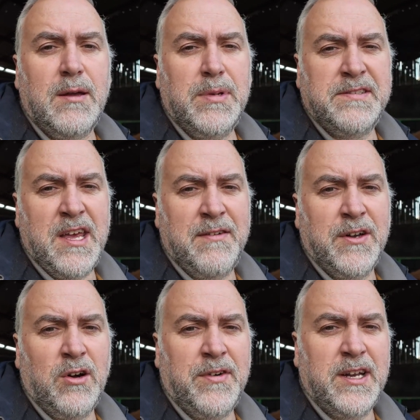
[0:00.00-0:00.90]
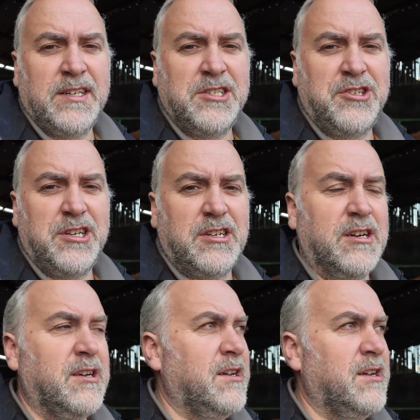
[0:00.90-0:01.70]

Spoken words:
Be safe enough on it this year.